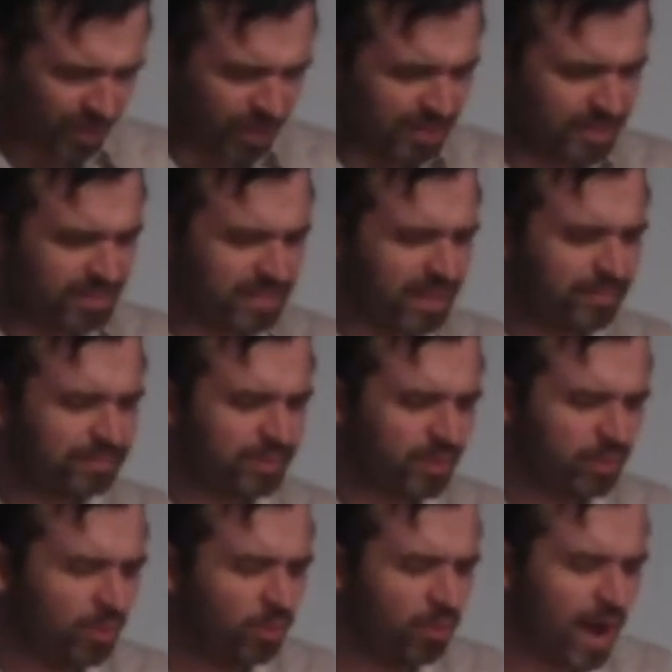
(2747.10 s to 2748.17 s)
the scepter
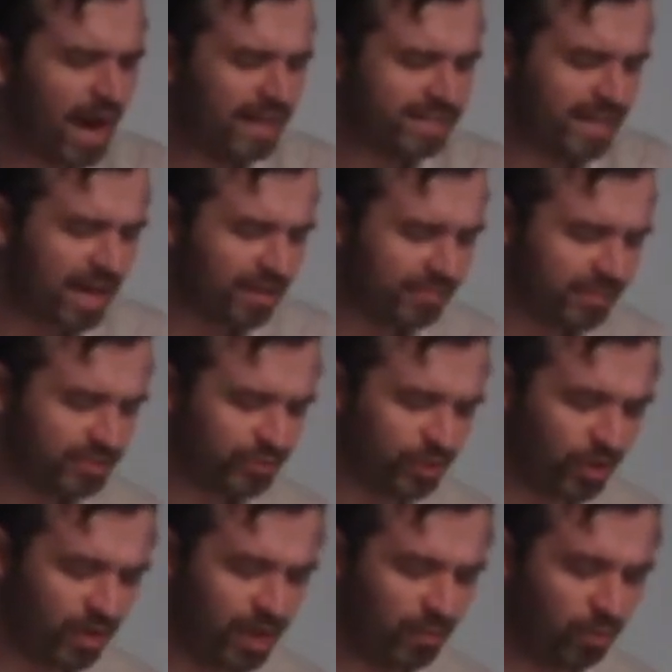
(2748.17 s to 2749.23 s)
will rise out of
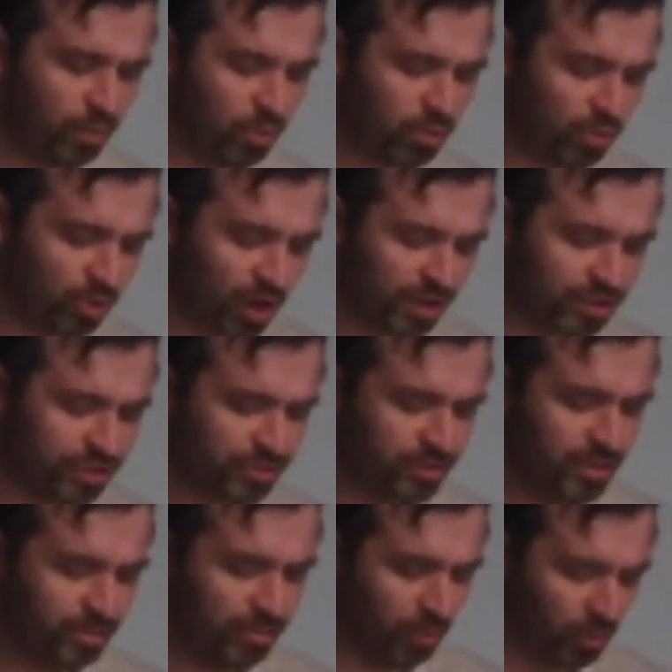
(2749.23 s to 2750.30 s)
Israel and will crush
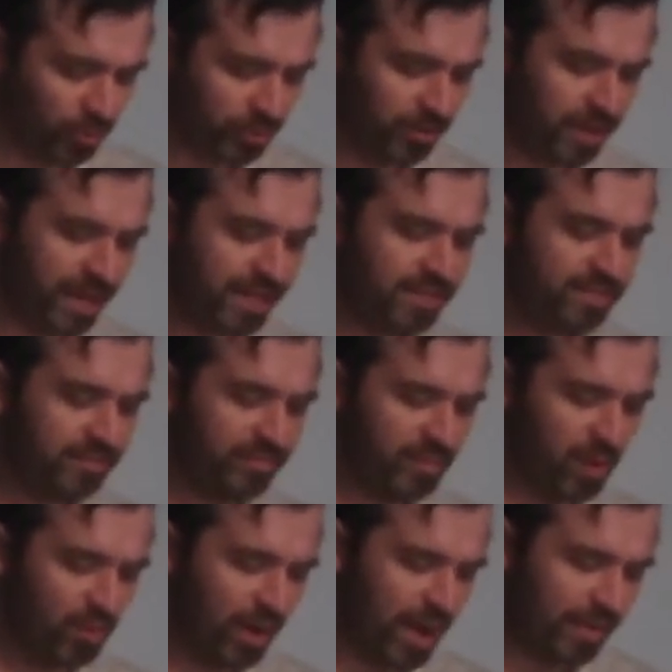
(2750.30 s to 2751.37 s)
the borderlands of
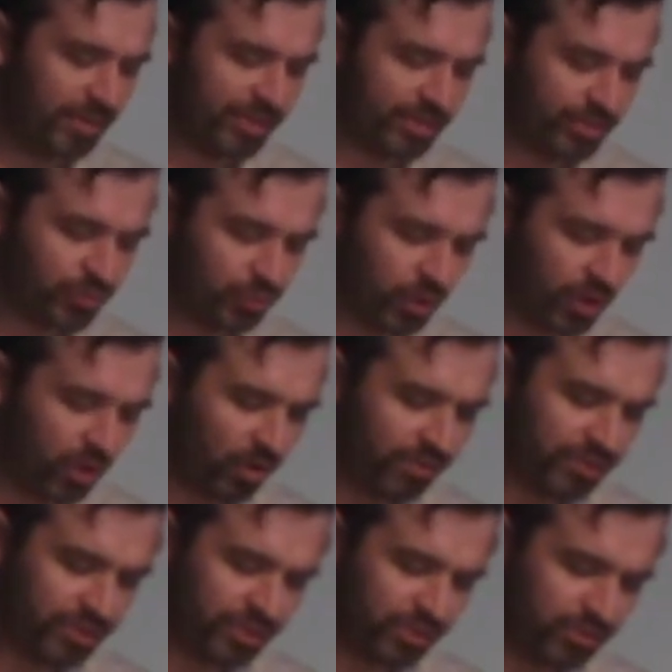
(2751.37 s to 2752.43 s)
Moab and destroy all
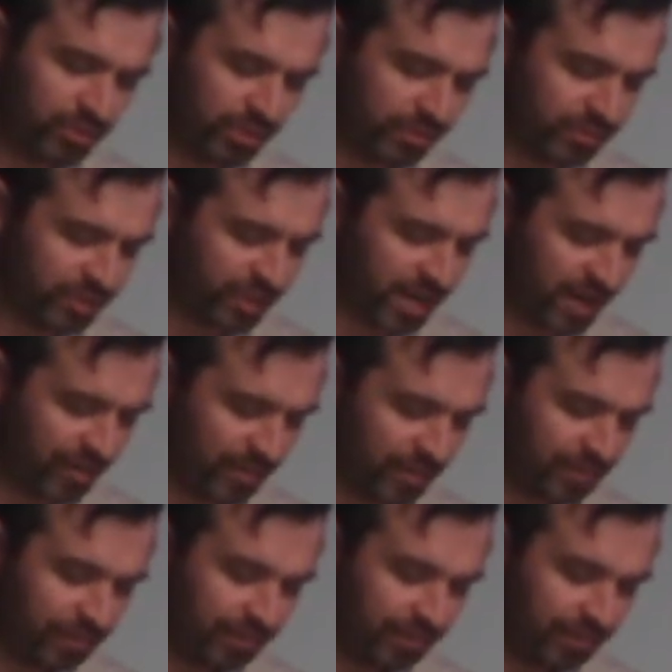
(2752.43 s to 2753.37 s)
the children of Sheth.